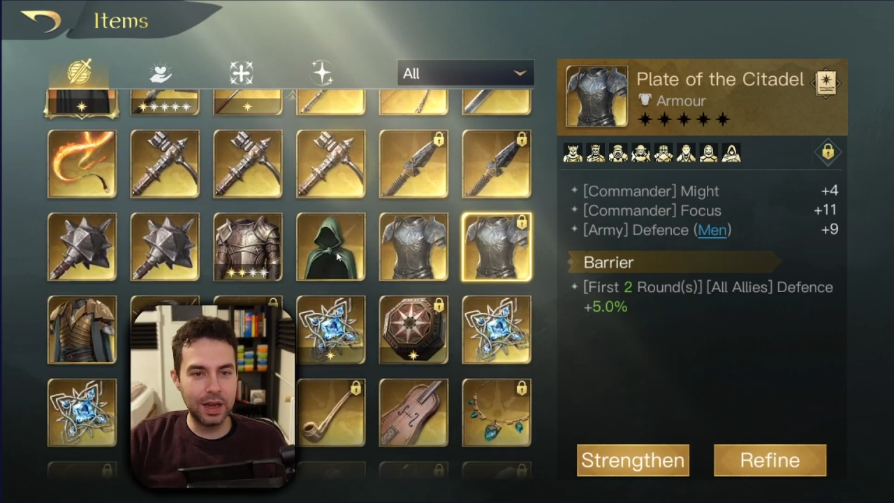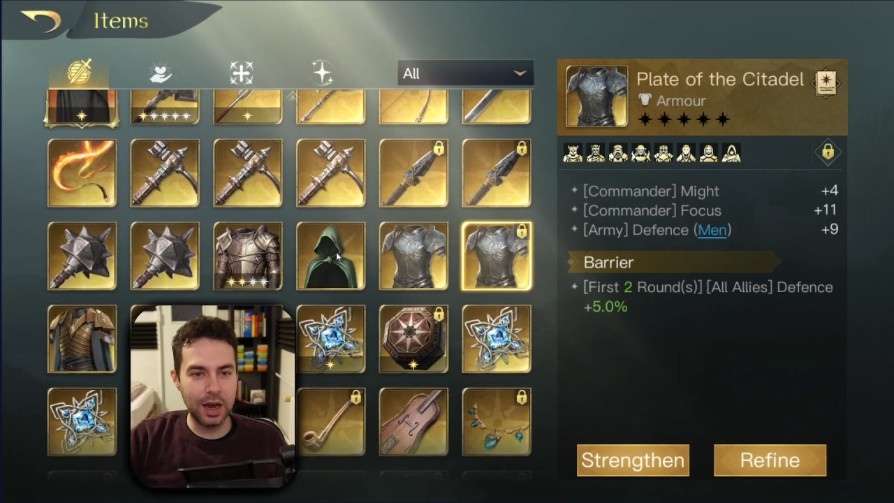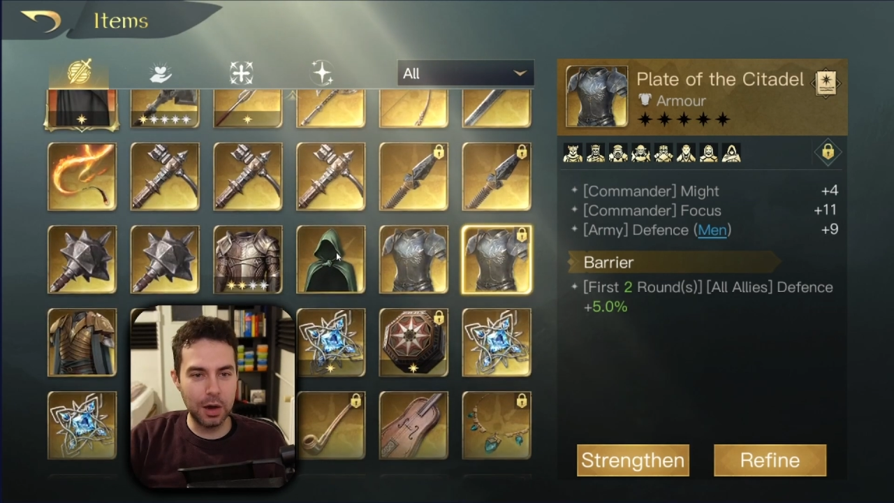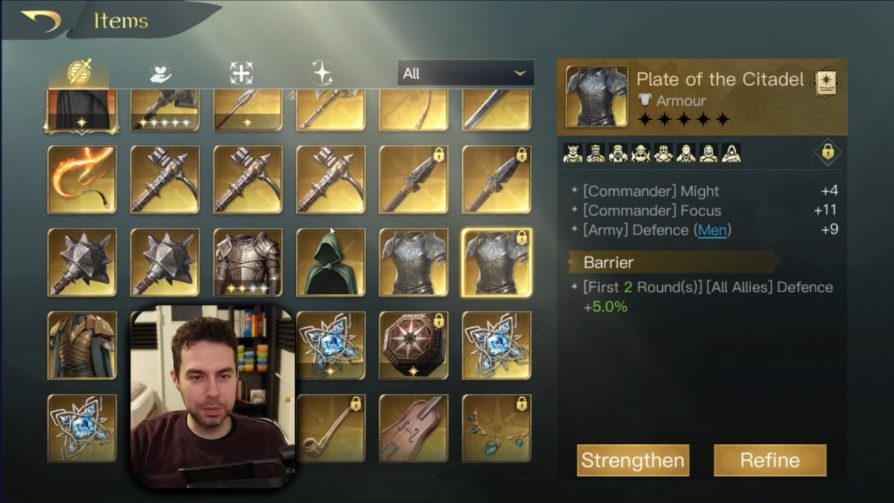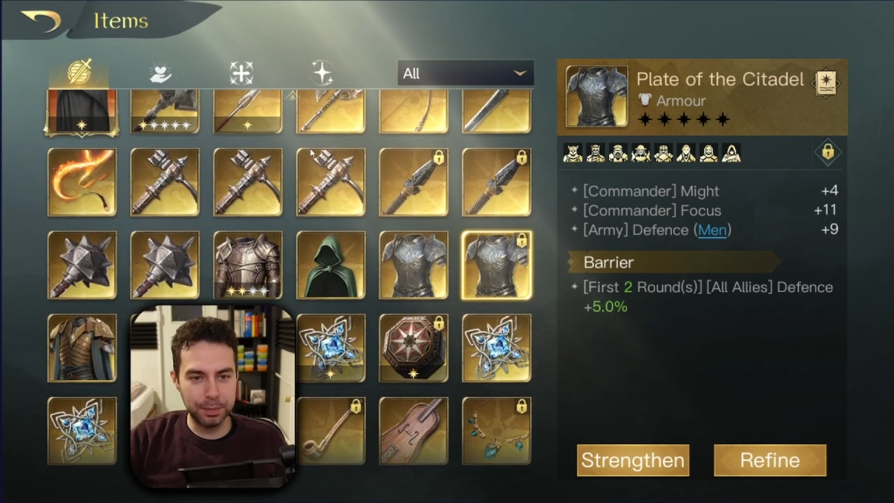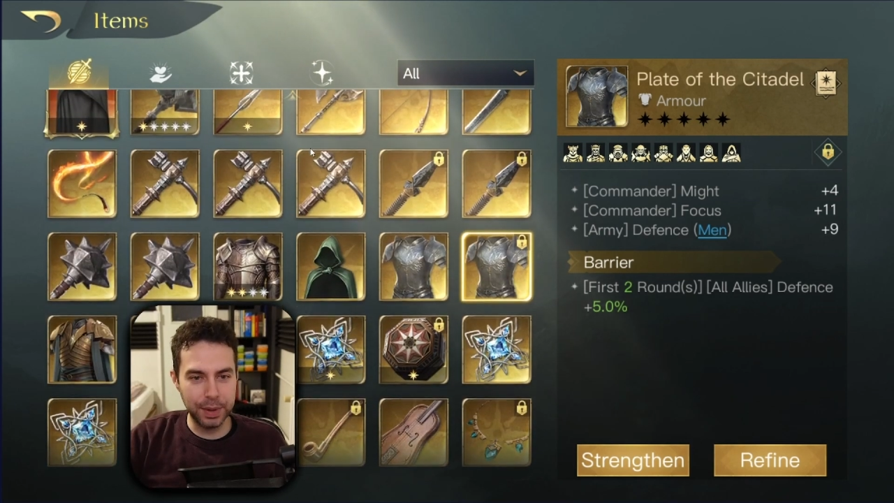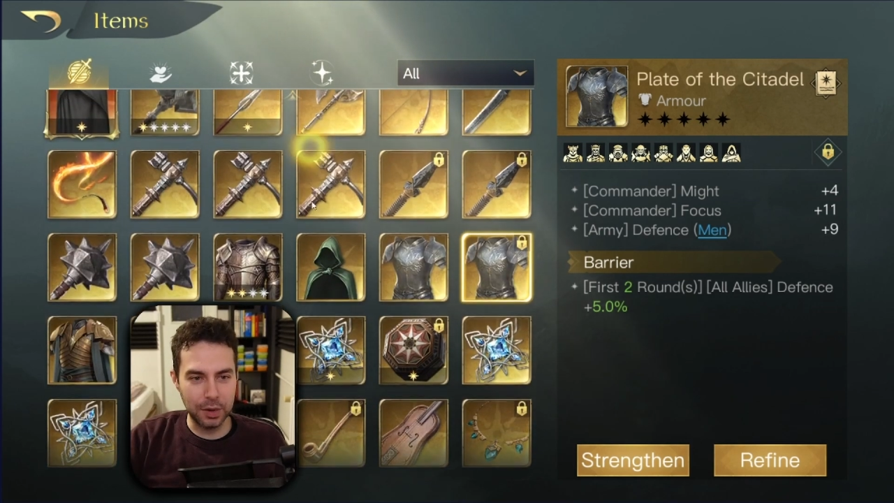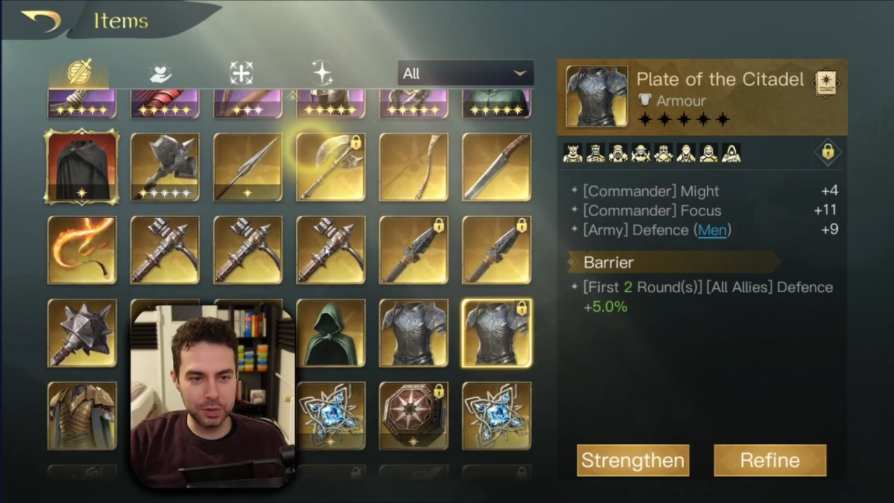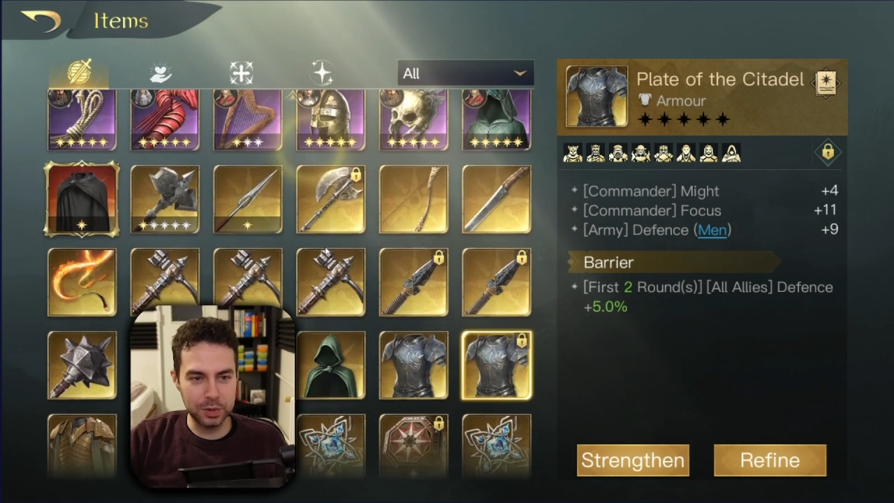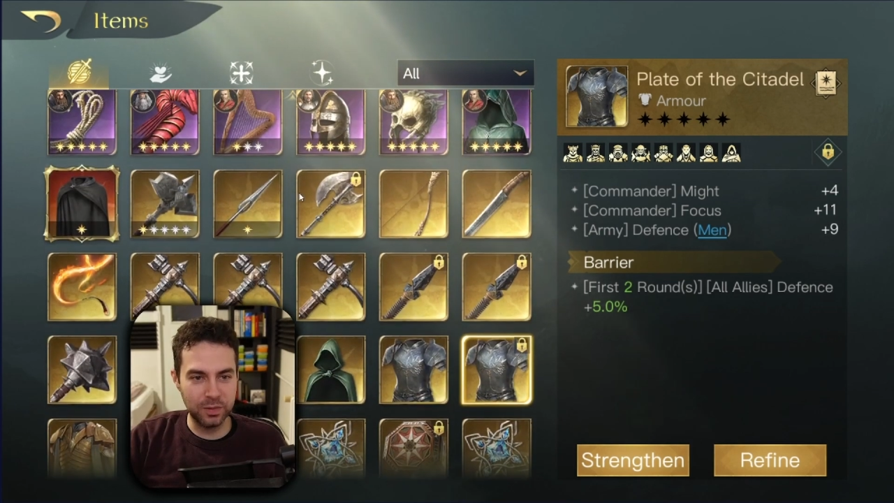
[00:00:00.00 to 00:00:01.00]
How
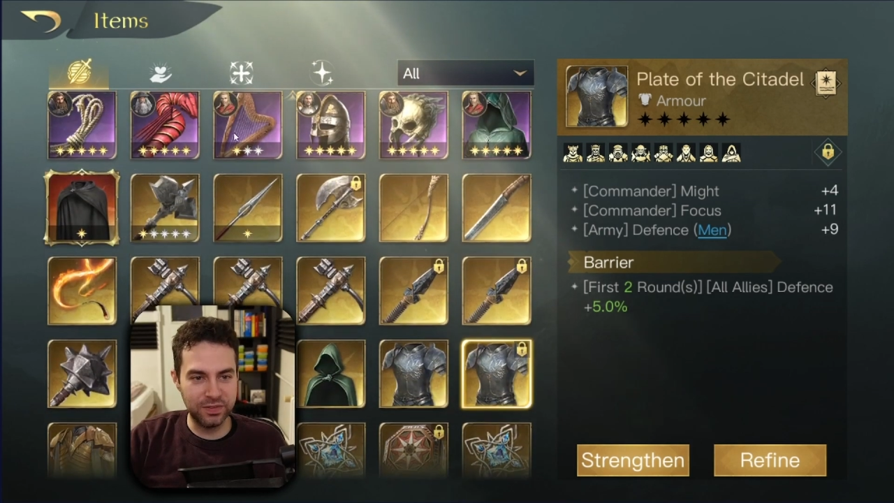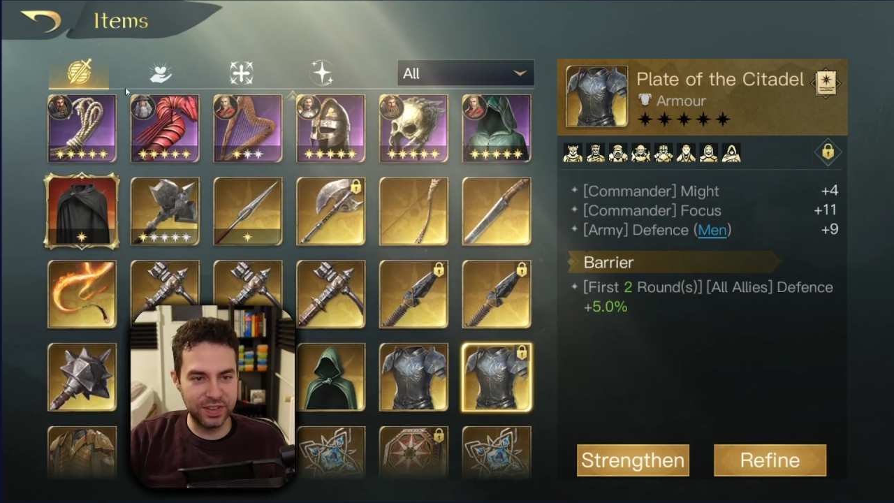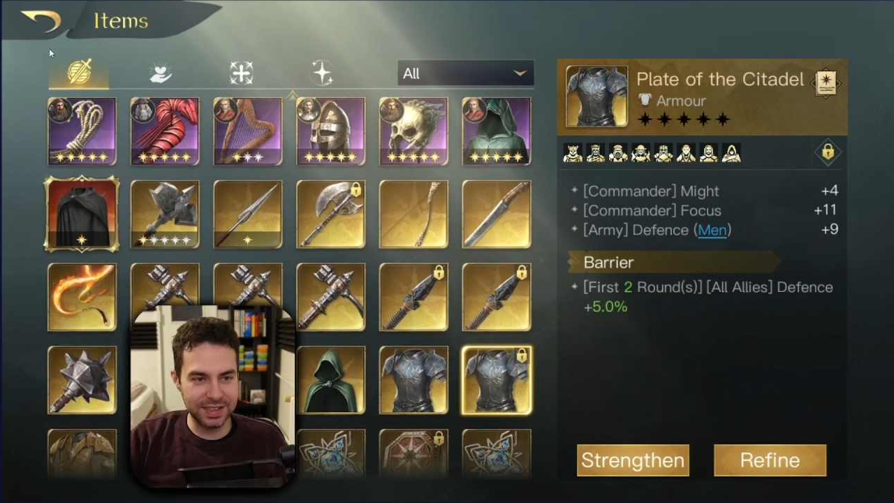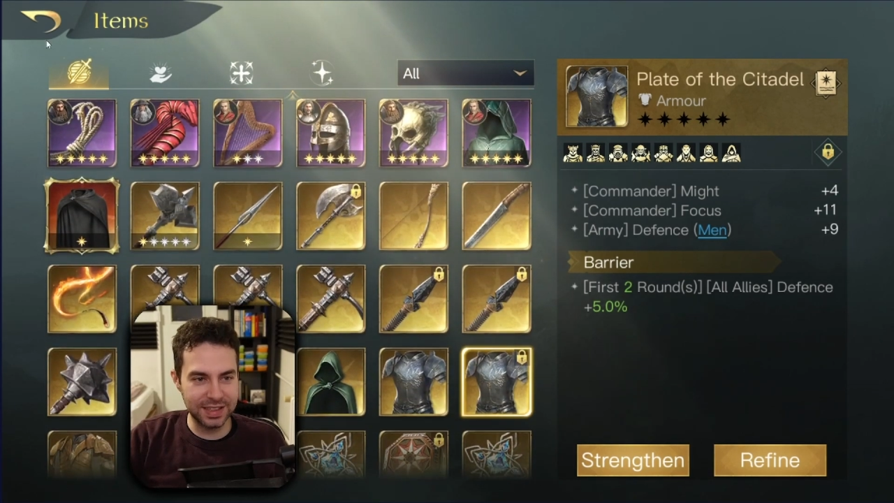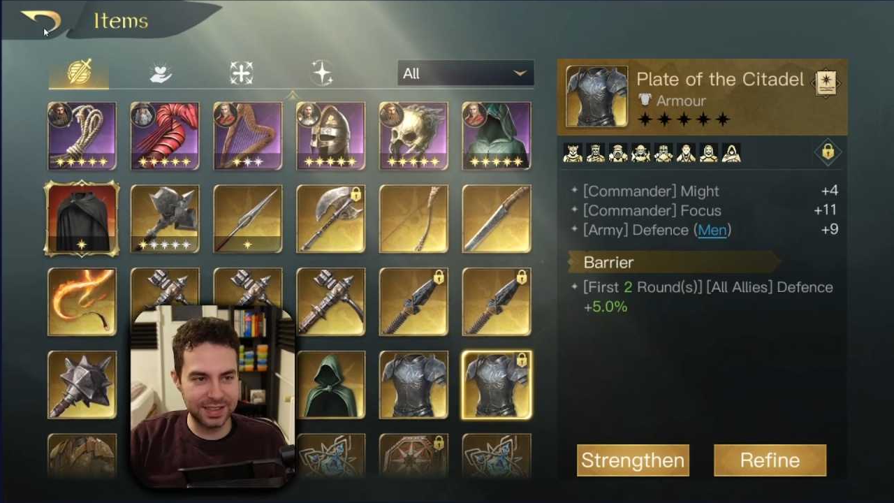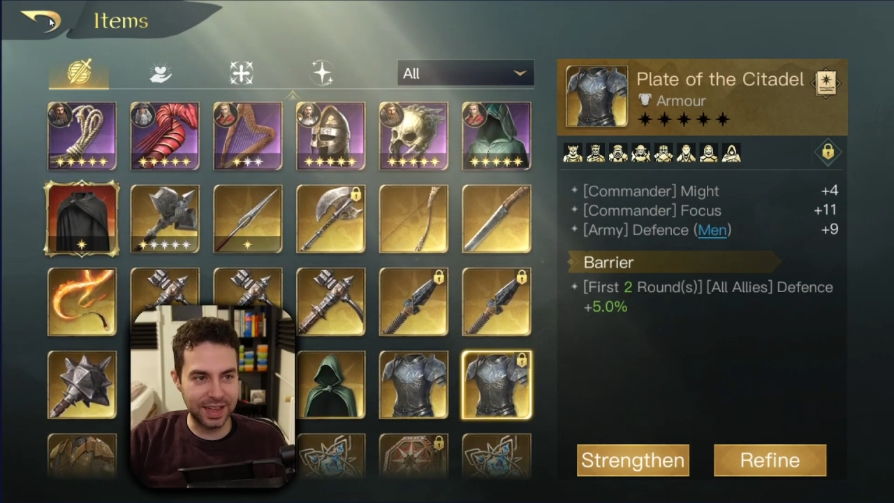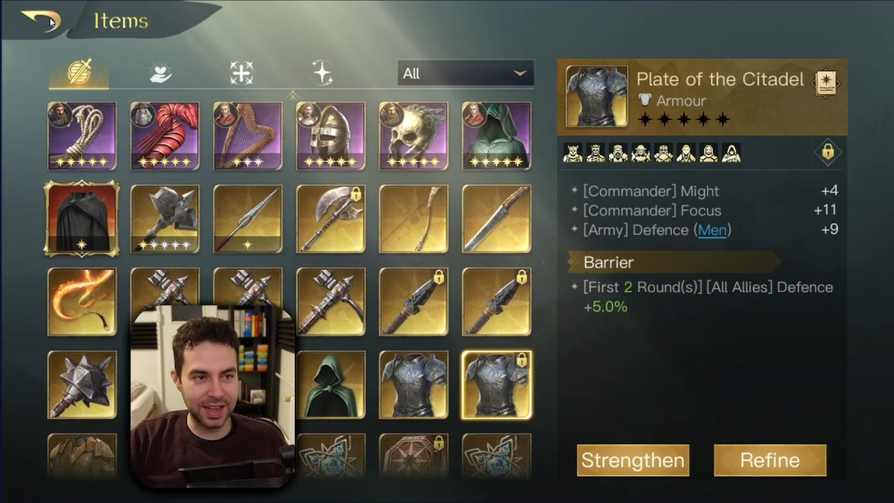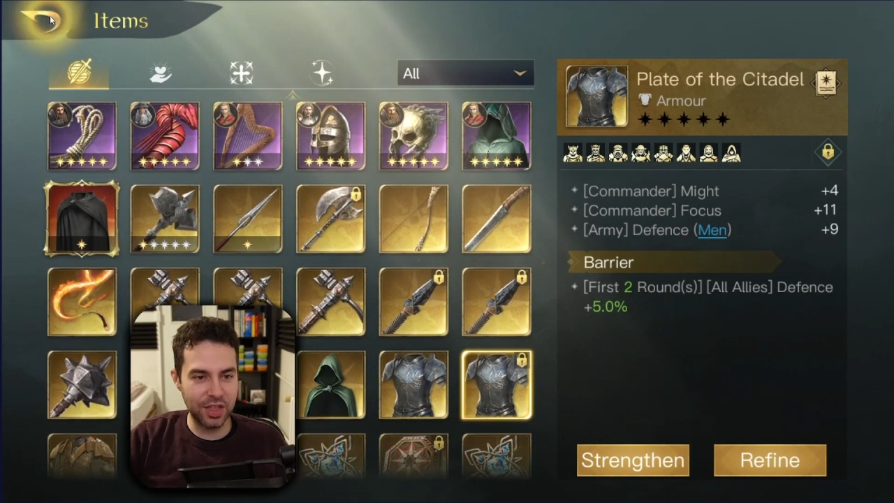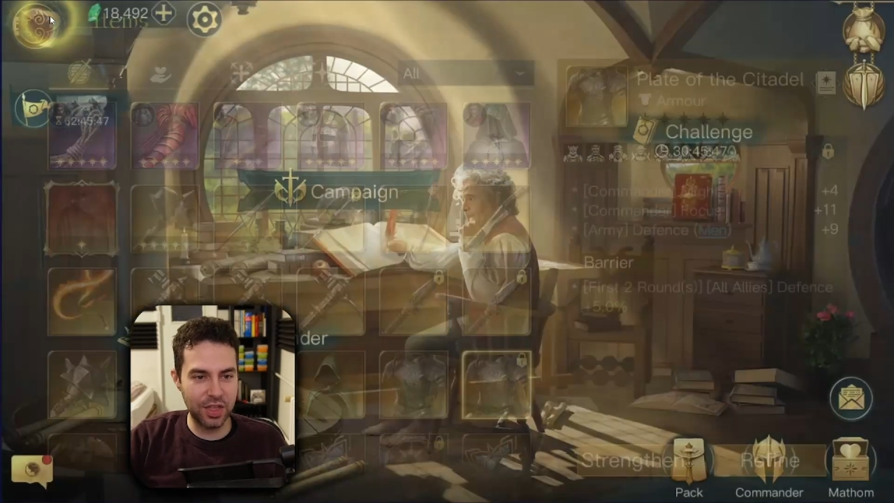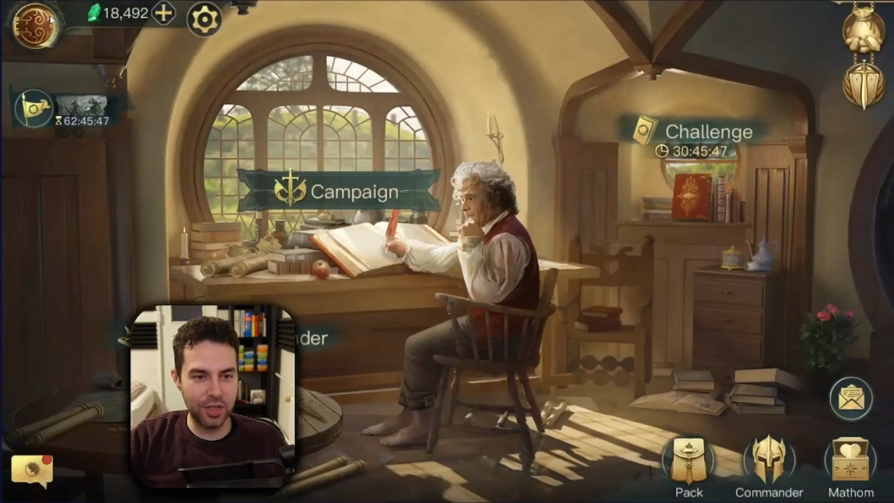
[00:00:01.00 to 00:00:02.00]
about
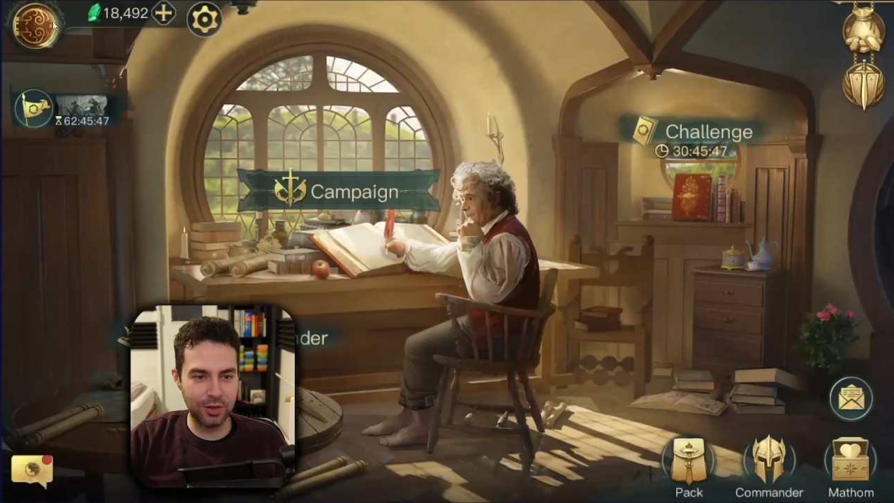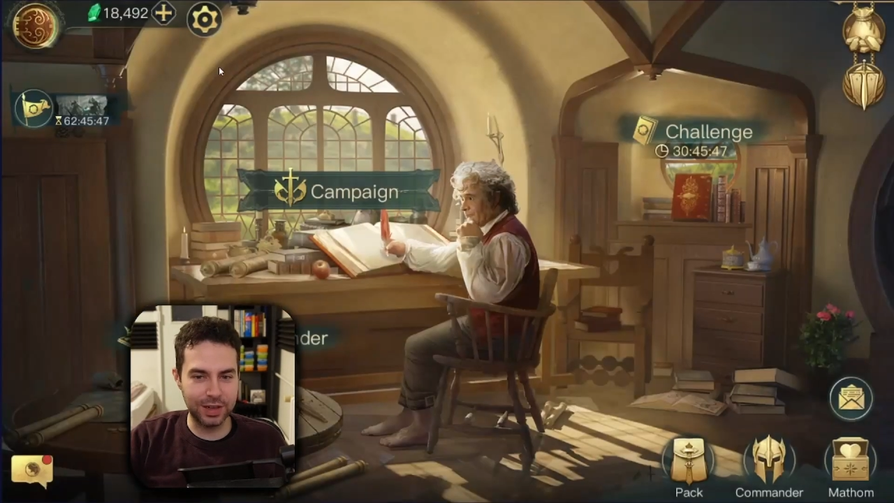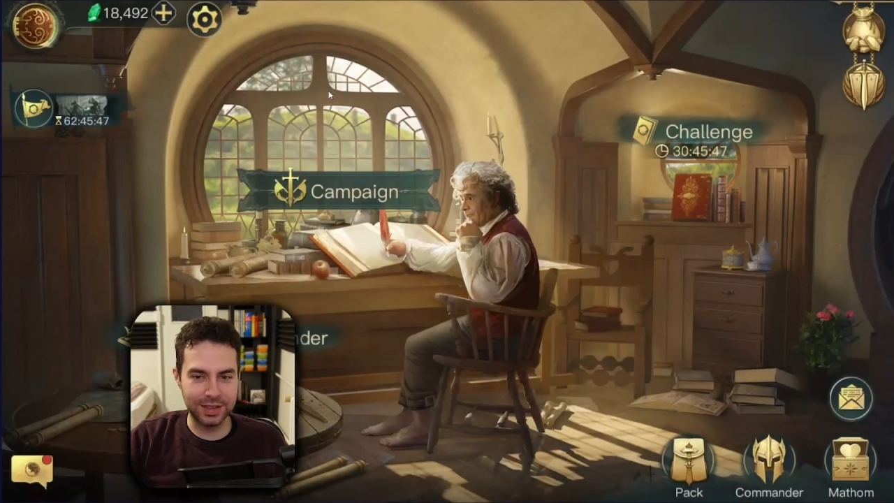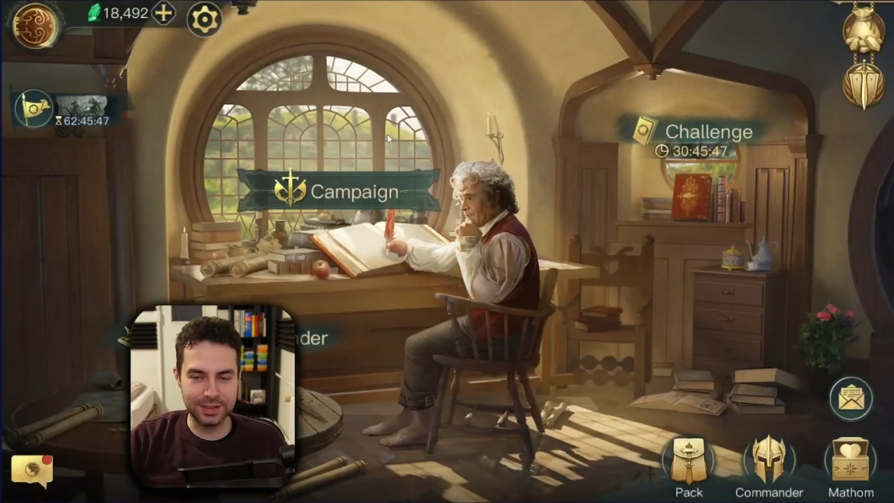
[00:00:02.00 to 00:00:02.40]
visiting Thorin?